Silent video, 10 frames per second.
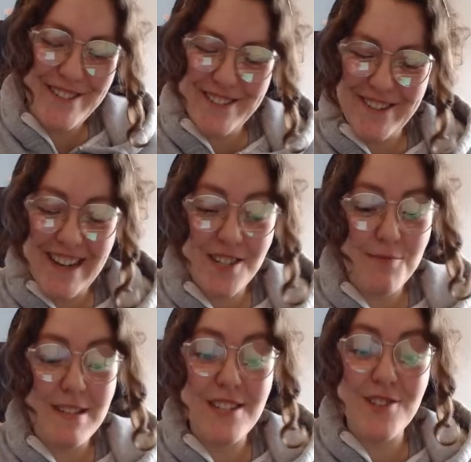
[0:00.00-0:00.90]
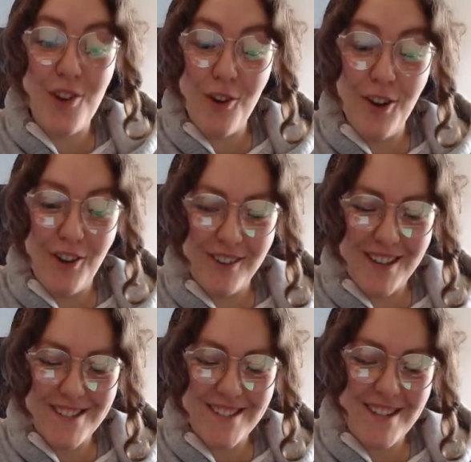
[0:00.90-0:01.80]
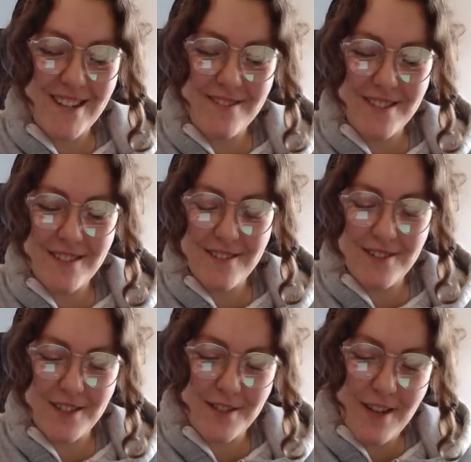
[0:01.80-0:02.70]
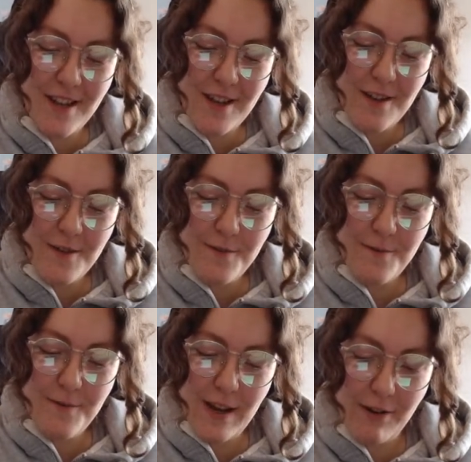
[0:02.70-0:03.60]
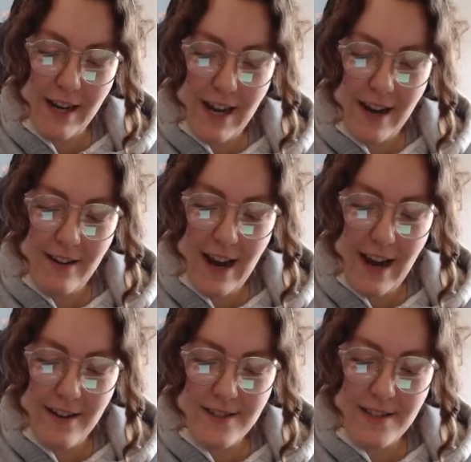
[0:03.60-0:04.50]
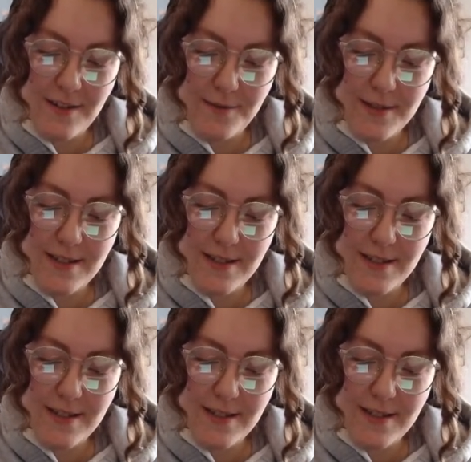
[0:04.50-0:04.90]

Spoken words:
sorry it took me so long last night. I was just figuring out how stuff was